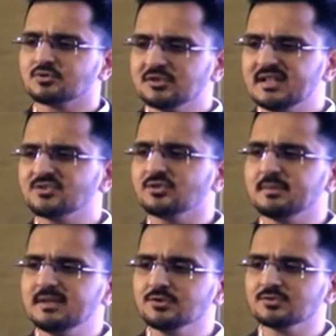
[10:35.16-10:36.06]
they should
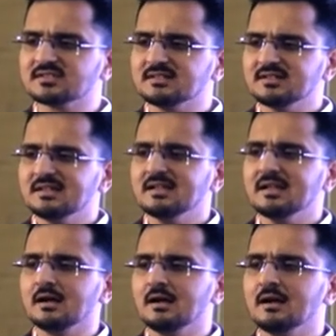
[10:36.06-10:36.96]
be used
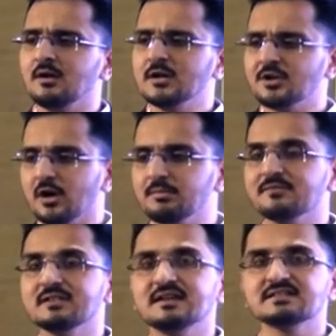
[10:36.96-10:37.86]
on top
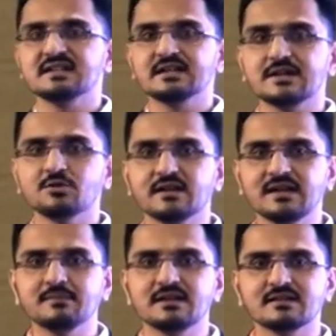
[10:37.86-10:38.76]
of the SGLT2
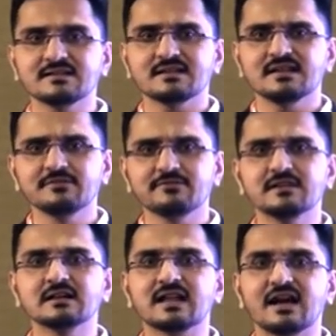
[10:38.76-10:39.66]
inhibitors if
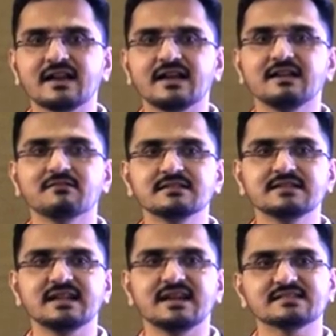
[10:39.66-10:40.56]
the target
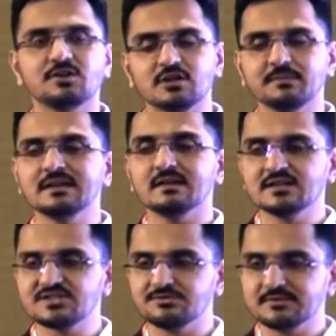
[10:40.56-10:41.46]
A1C has not been
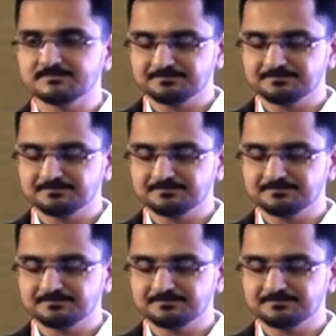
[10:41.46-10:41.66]
achieved.